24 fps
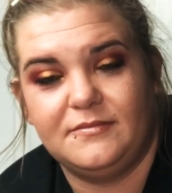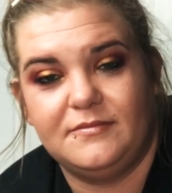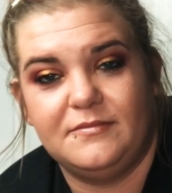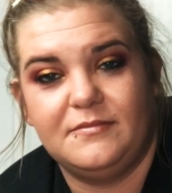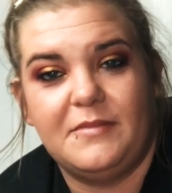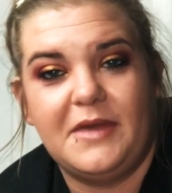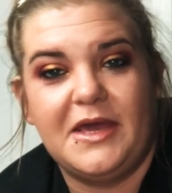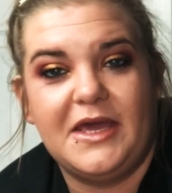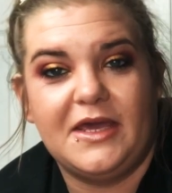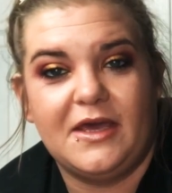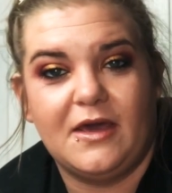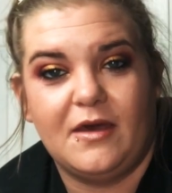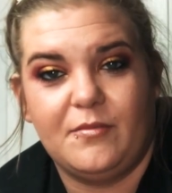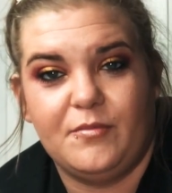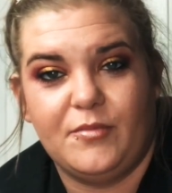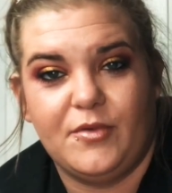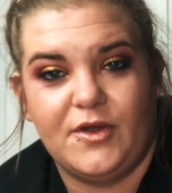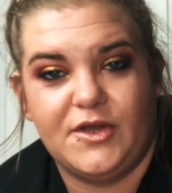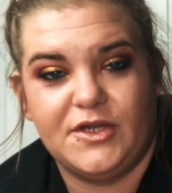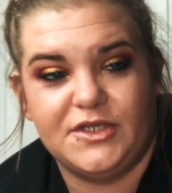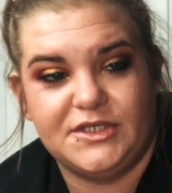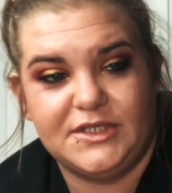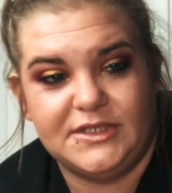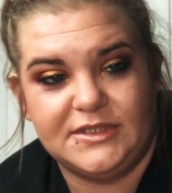makeup
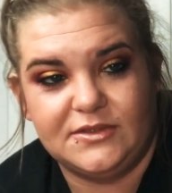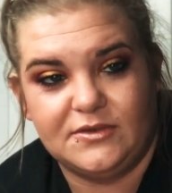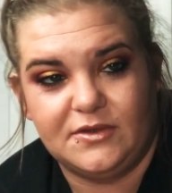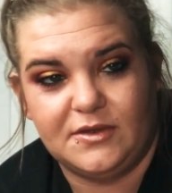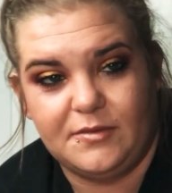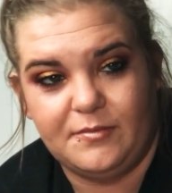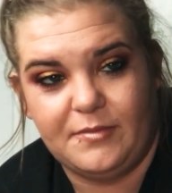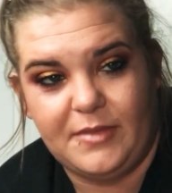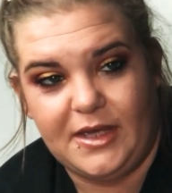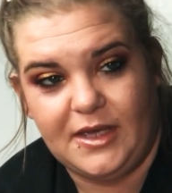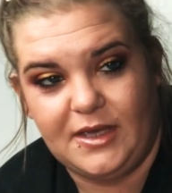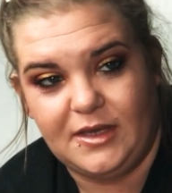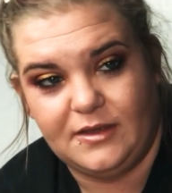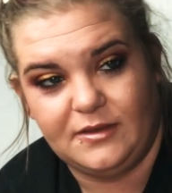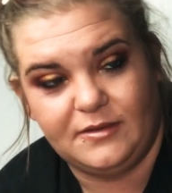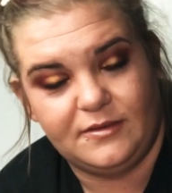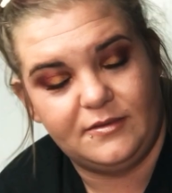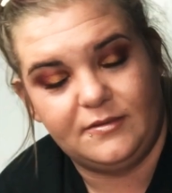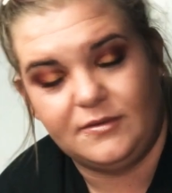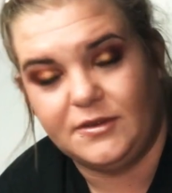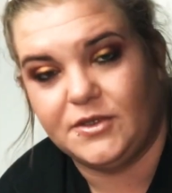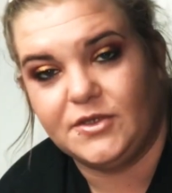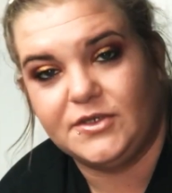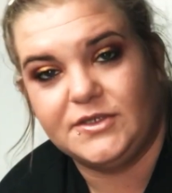brush that's going to make
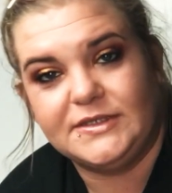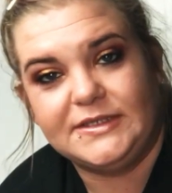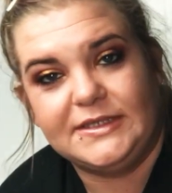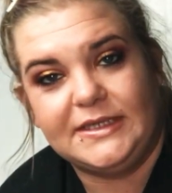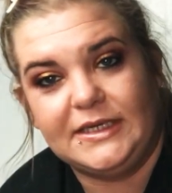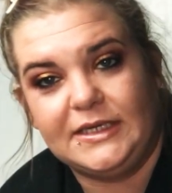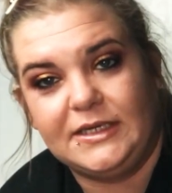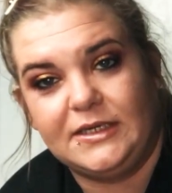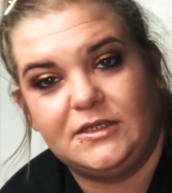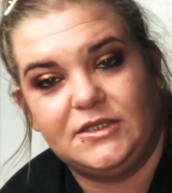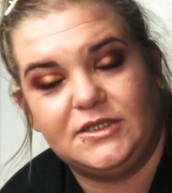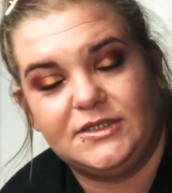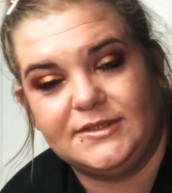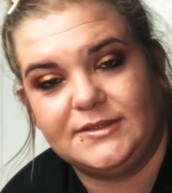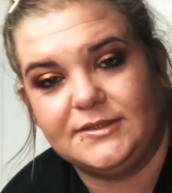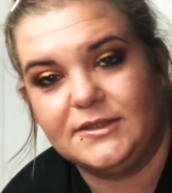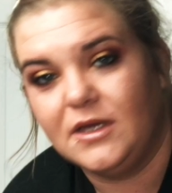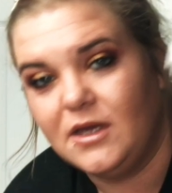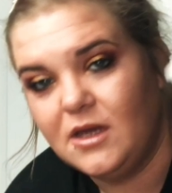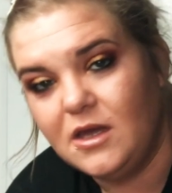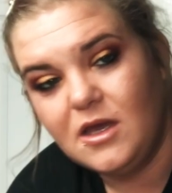your skin just,